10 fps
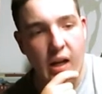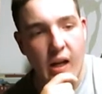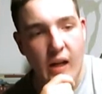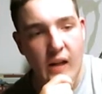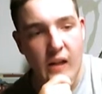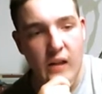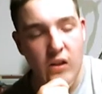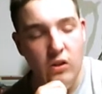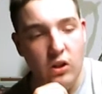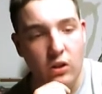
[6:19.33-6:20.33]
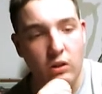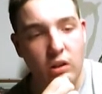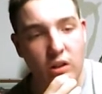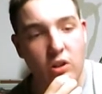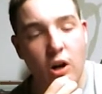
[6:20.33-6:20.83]
and
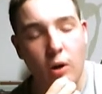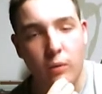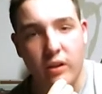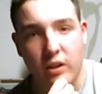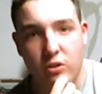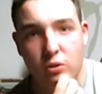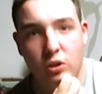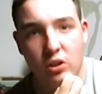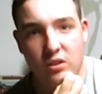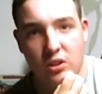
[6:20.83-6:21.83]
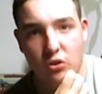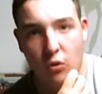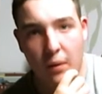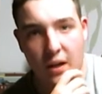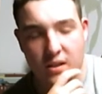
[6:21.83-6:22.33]
a car with like 2 girls in it
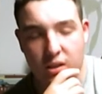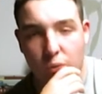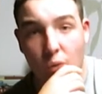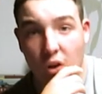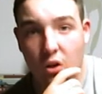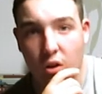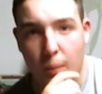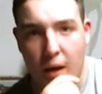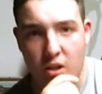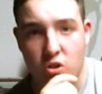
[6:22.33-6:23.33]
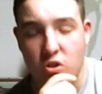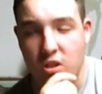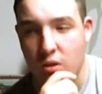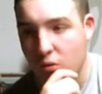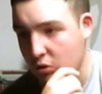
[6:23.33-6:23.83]
drove past, and the one girl in the passenger
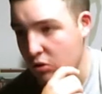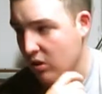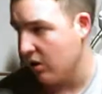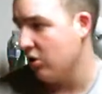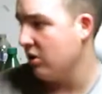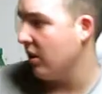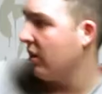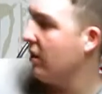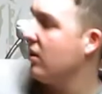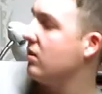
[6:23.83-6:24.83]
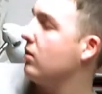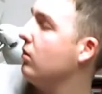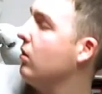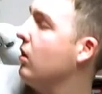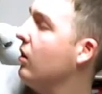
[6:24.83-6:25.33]
seat, she was just like this.
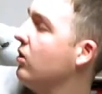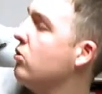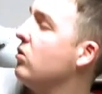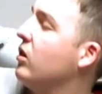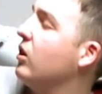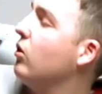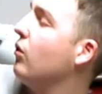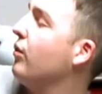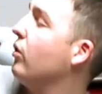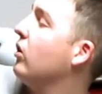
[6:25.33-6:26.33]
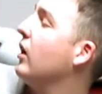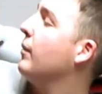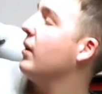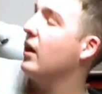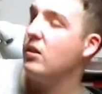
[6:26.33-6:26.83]
She was leaned over looking
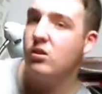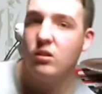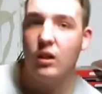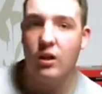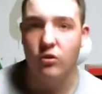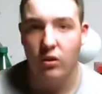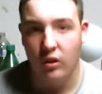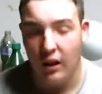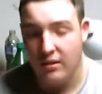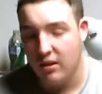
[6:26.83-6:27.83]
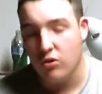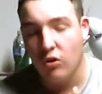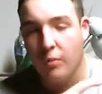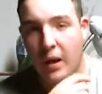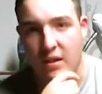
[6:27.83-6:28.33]
at me as they
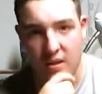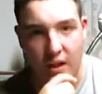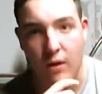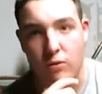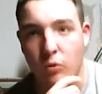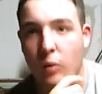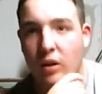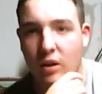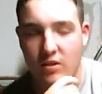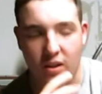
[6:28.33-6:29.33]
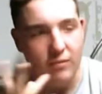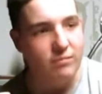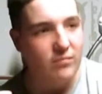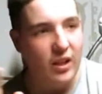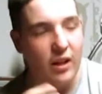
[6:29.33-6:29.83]
drove past, like I was weird. I was like,
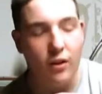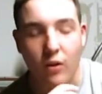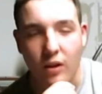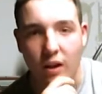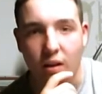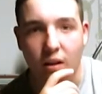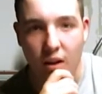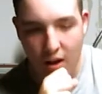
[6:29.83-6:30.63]
okay.